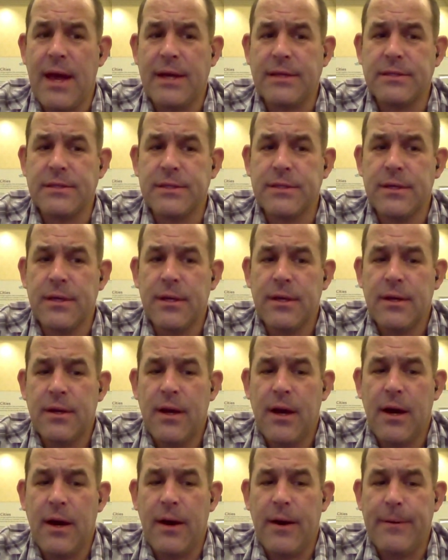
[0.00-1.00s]
that
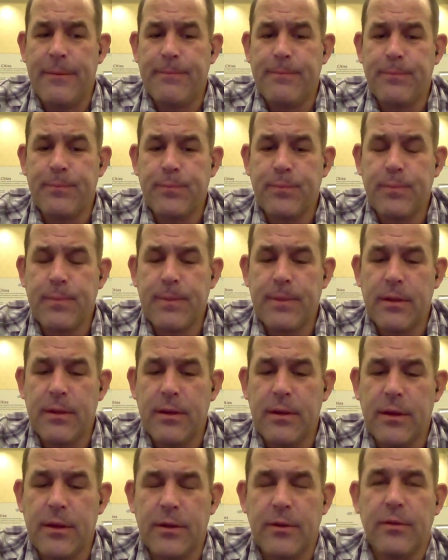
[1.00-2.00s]
um,
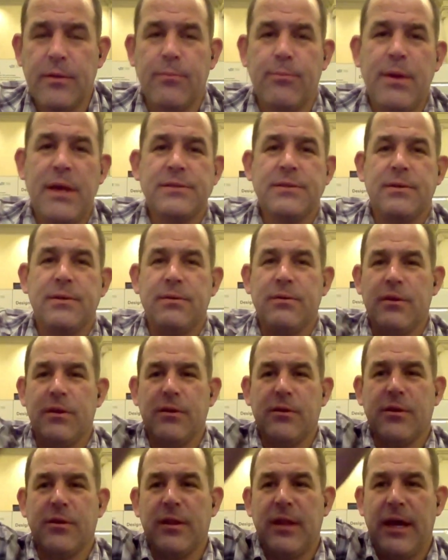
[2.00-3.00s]
you know, basically
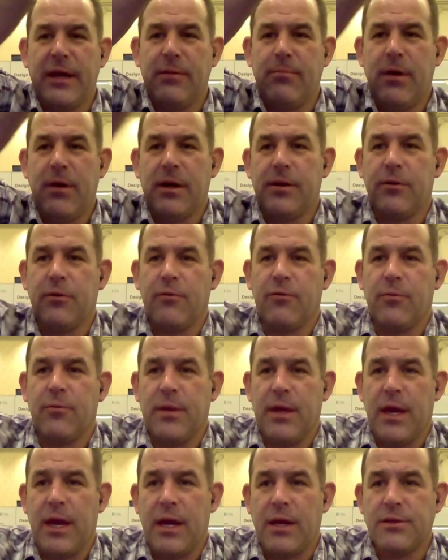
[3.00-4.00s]
you can light a monitor from
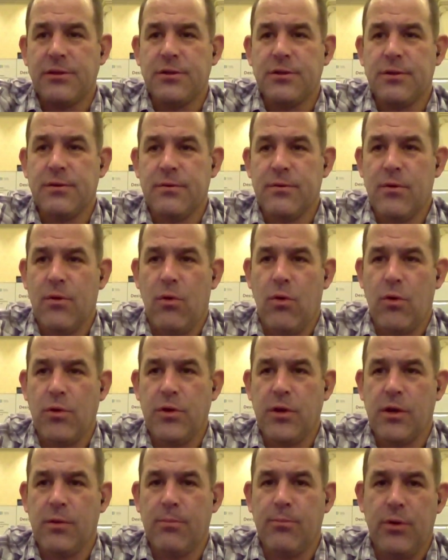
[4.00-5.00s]
the edge or
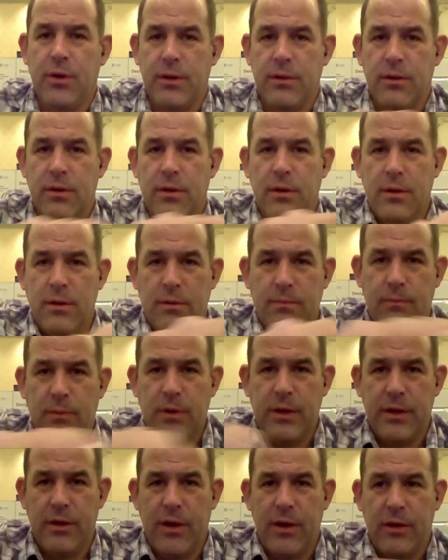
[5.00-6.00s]
you can put
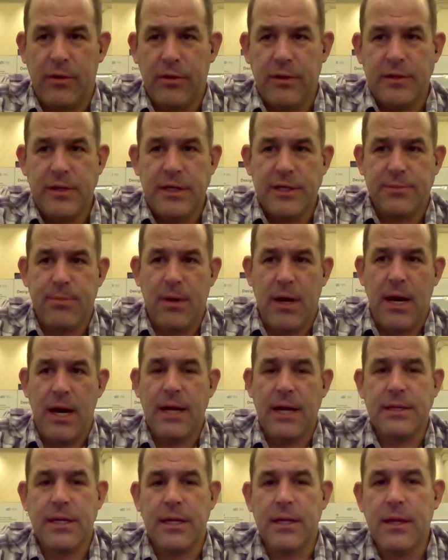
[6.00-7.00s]
you know leds
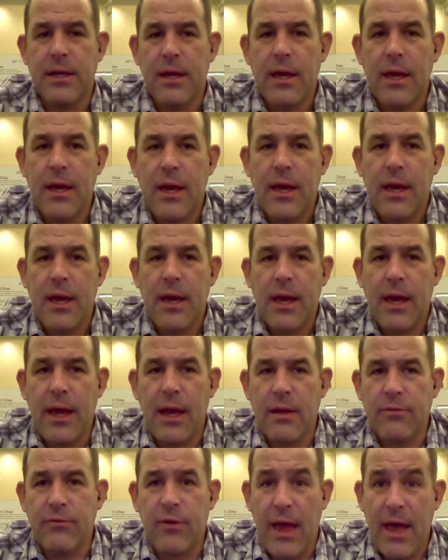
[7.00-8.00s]
behind it
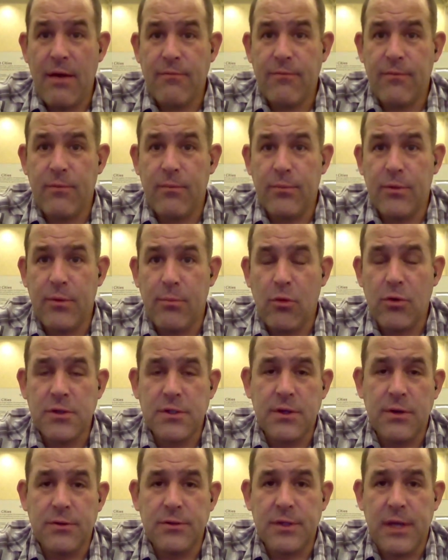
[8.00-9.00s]
and to have
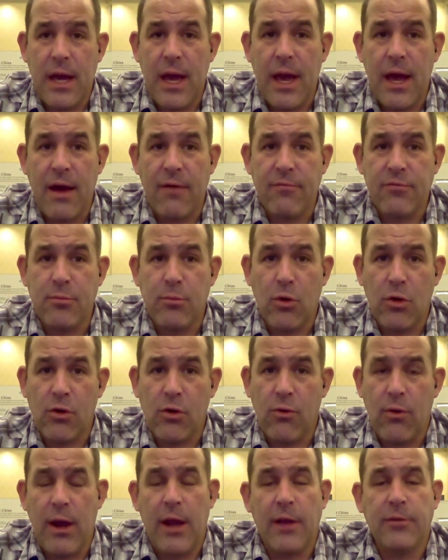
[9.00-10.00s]
the more zones you have,
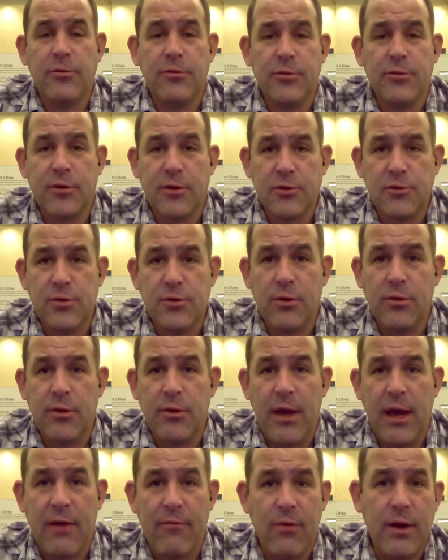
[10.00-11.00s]
more granular the control you
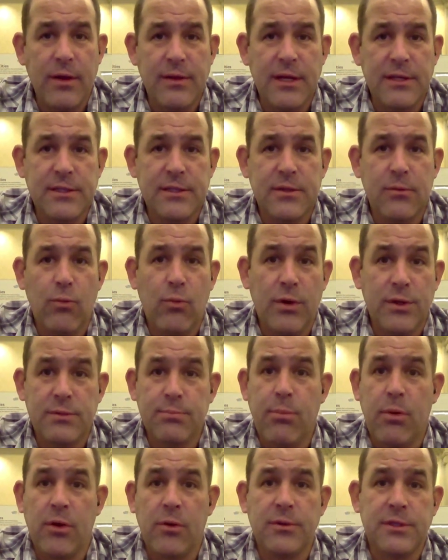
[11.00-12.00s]
have, right? That's what's
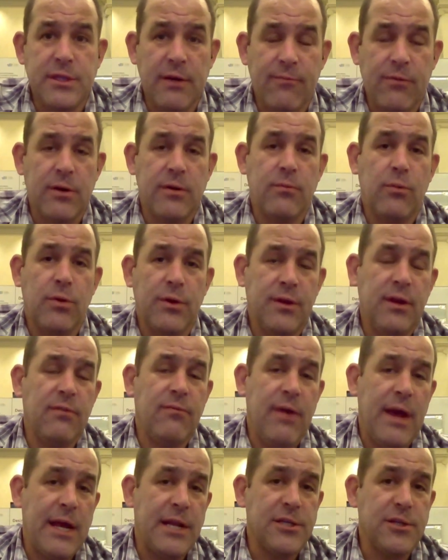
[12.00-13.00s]
part of what's different and what the yeah.
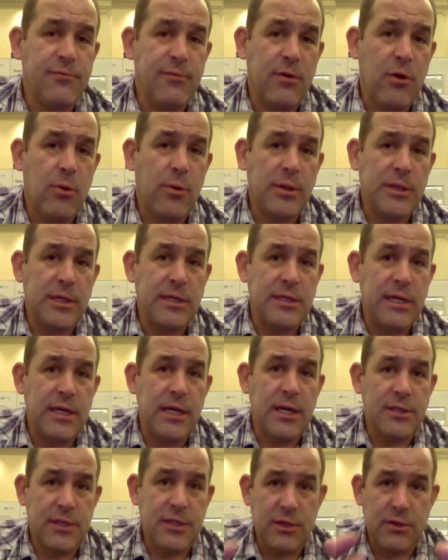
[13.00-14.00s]
advantage of OLED
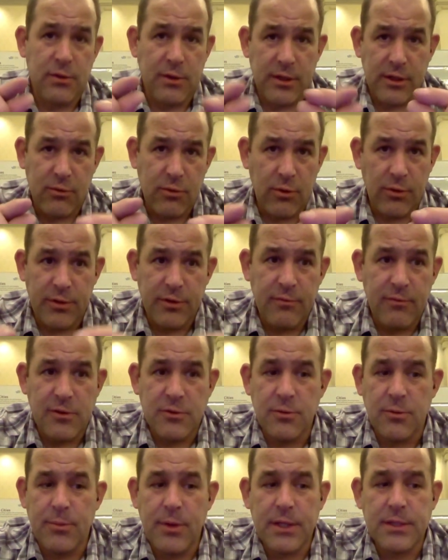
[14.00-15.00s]
is because you can control
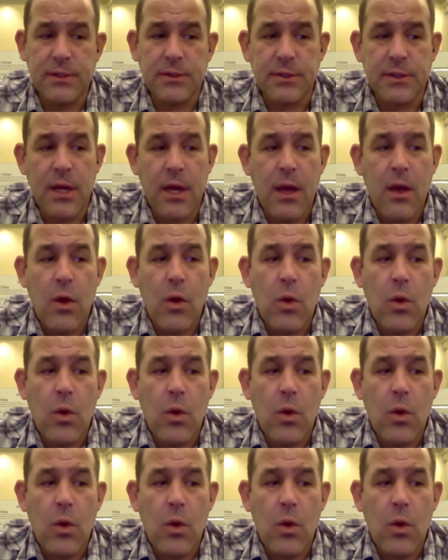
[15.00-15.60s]
individual pixels.